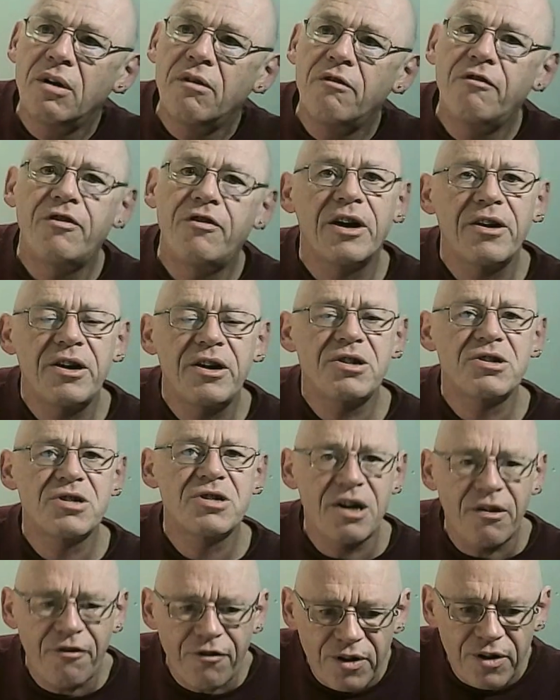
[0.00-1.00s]
very
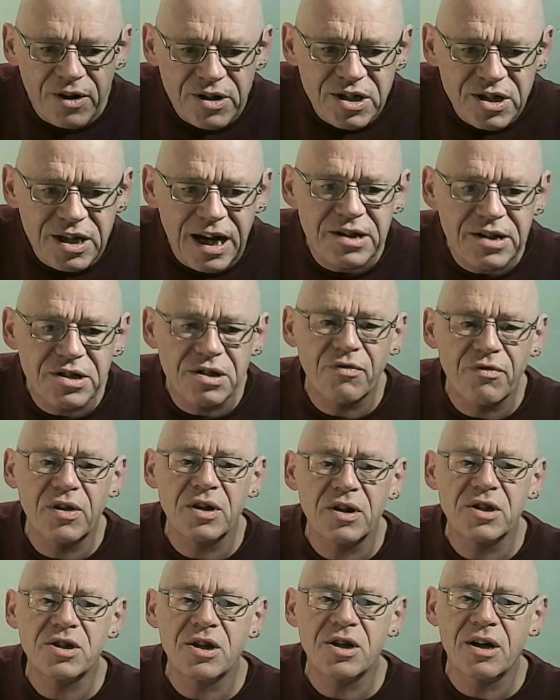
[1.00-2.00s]
different sets of
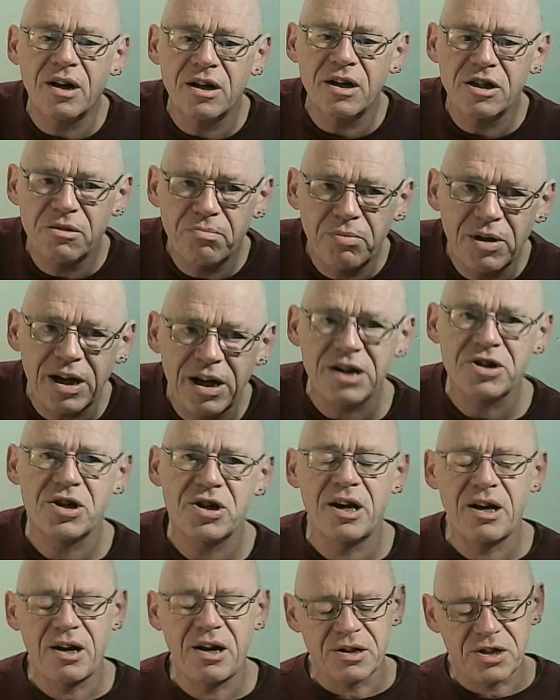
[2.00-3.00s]
concerns.
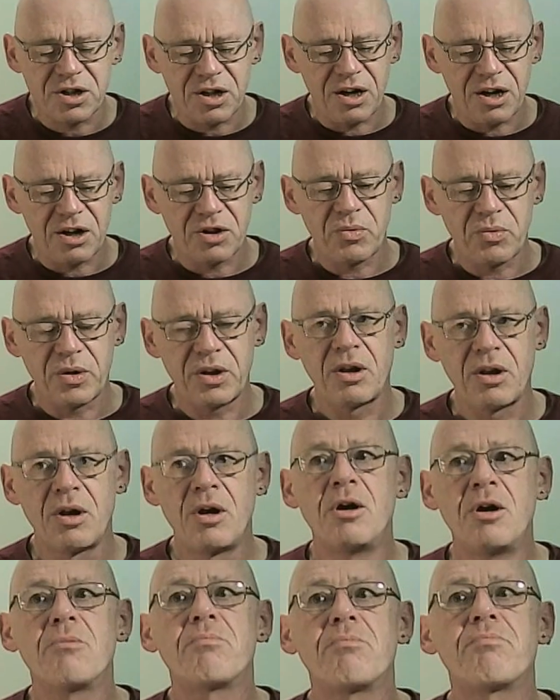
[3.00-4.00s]
Piaget concerned with
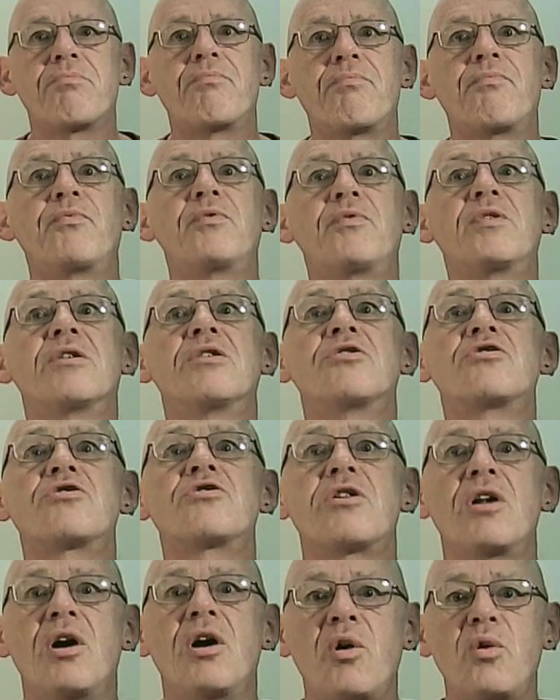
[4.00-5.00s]
the
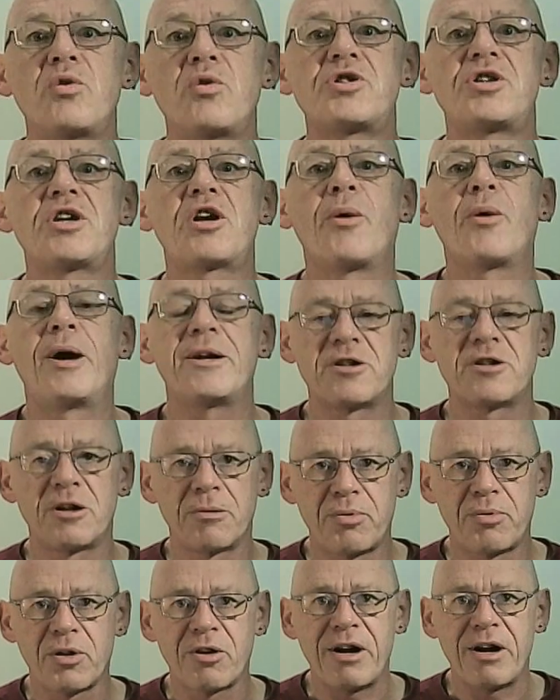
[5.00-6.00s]
slow
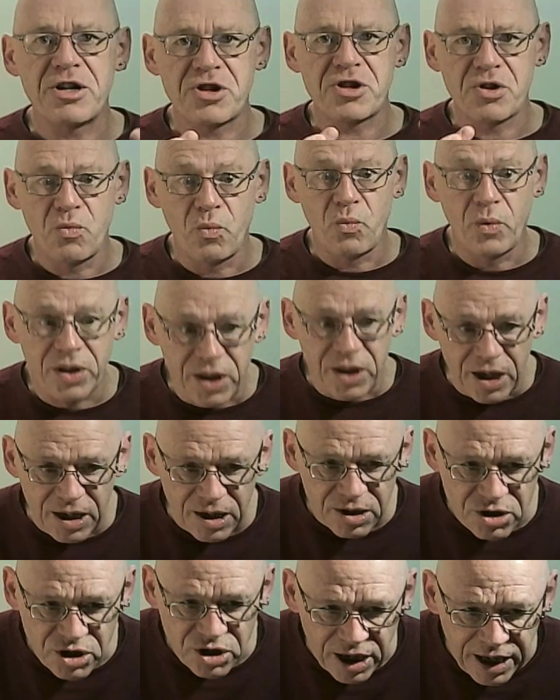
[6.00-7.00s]
sequential progression within
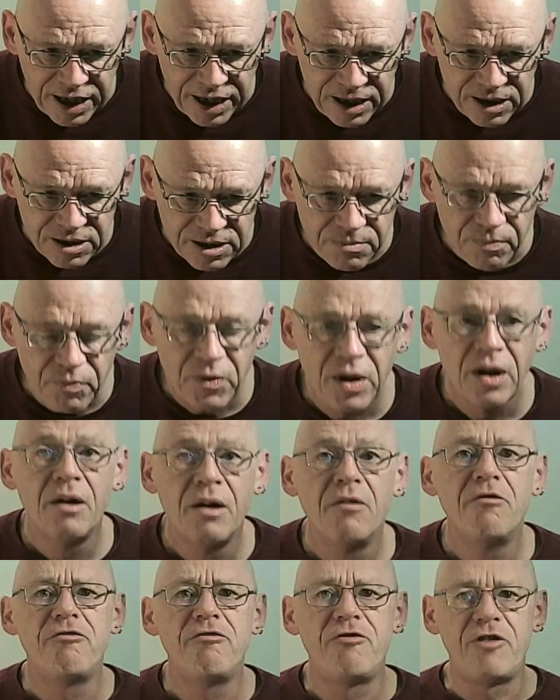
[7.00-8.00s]
a child,
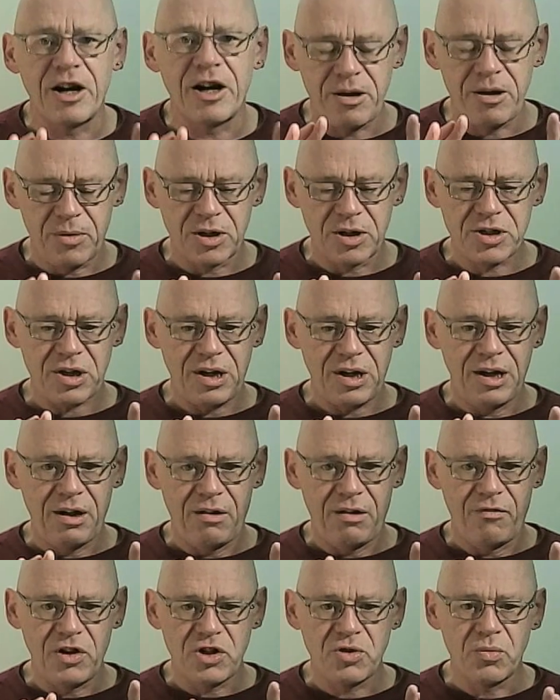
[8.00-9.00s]
very much
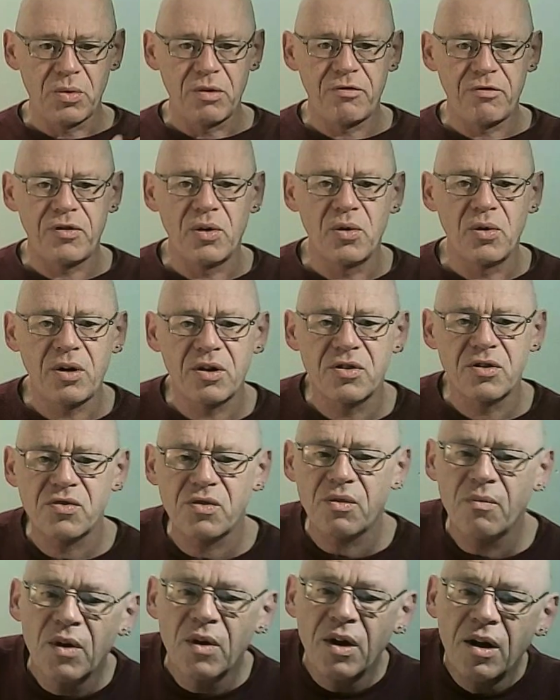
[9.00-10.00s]
individual focused.